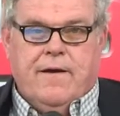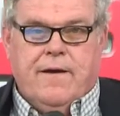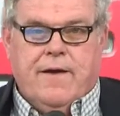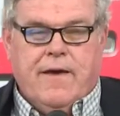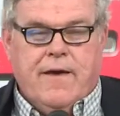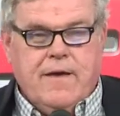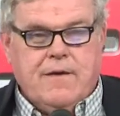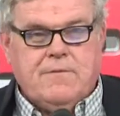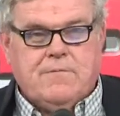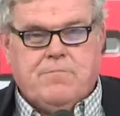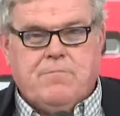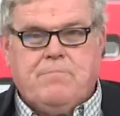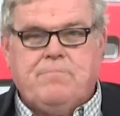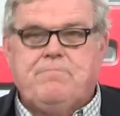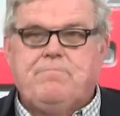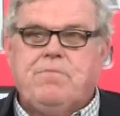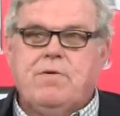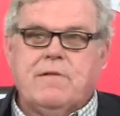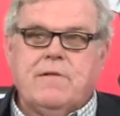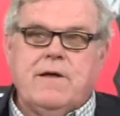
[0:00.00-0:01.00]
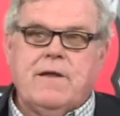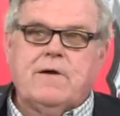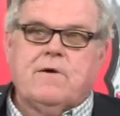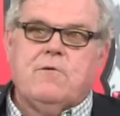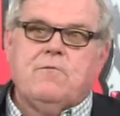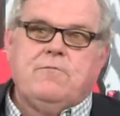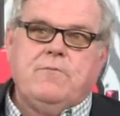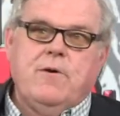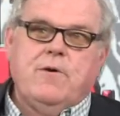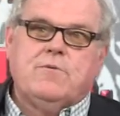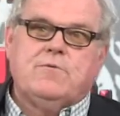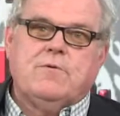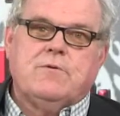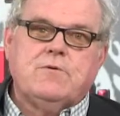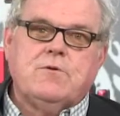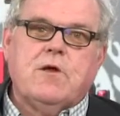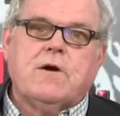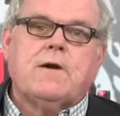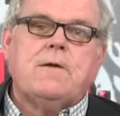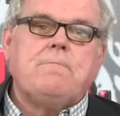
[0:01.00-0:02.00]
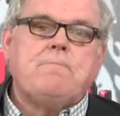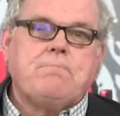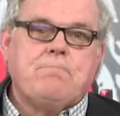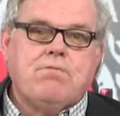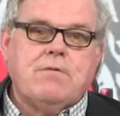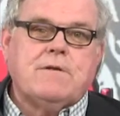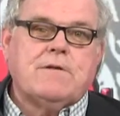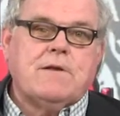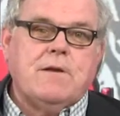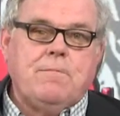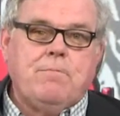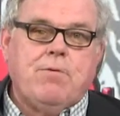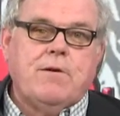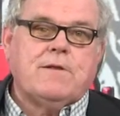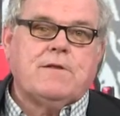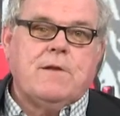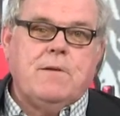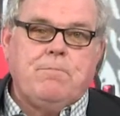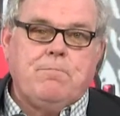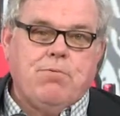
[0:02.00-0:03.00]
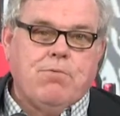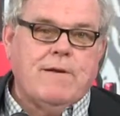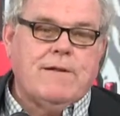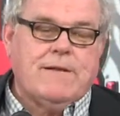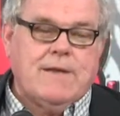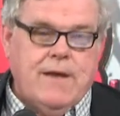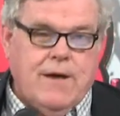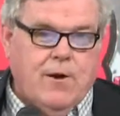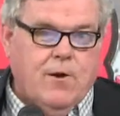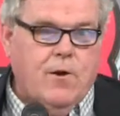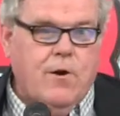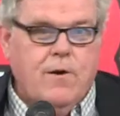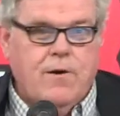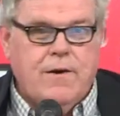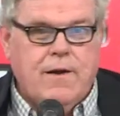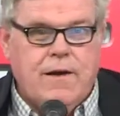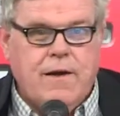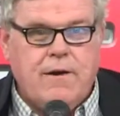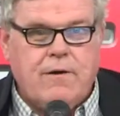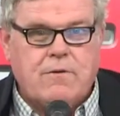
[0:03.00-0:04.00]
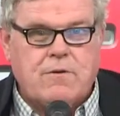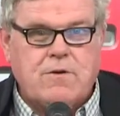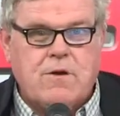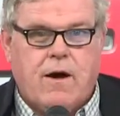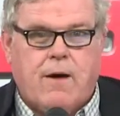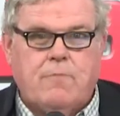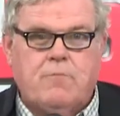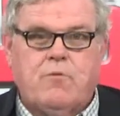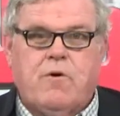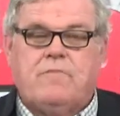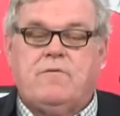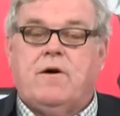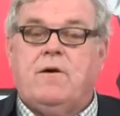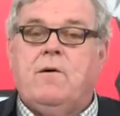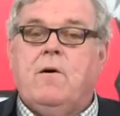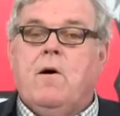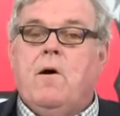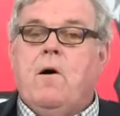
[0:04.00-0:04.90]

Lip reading: His political future is looking pretty, pretty, pretty good here in Tom's River.